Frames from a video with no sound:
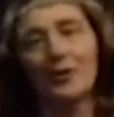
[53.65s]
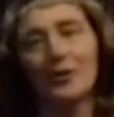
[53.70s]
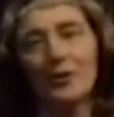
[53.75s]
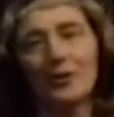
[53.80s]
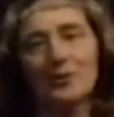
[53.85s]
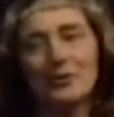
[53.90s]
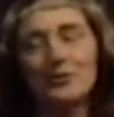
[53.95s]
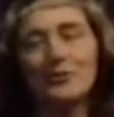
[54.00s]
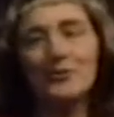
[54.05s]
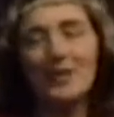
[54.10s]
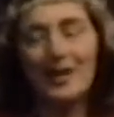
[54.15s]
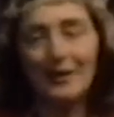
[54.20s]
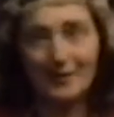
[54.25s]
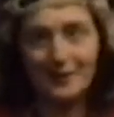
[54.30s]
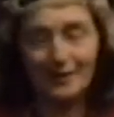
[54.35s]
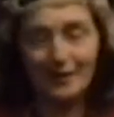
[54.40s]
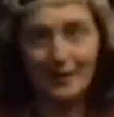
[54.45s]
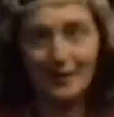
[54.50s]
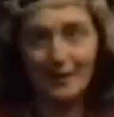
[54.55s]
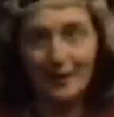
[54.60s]
on a
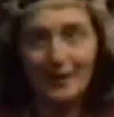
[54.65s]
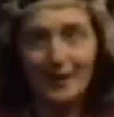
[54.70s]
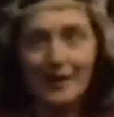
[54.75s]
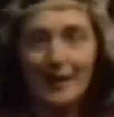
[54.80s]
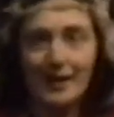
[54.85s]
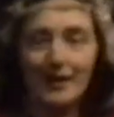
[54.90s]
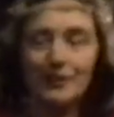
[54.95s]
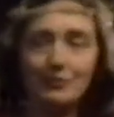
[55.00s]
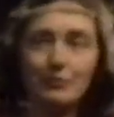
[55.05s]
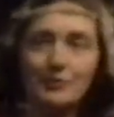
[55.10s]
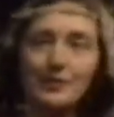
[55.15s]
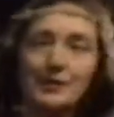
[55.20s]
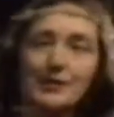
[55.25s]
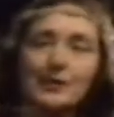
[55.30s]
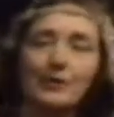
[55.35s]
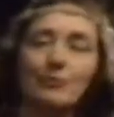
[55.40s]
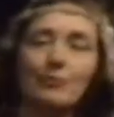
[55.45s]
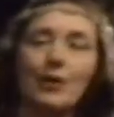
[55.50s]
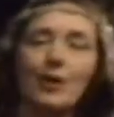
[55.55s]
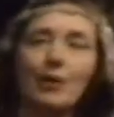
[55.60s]
Sunday and
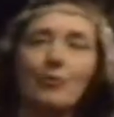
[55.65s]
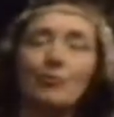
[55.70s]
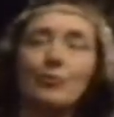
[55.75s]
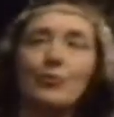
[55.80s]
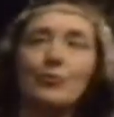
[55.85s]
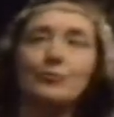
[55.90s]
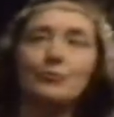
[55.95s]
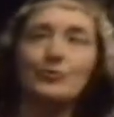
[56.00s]
drinking well water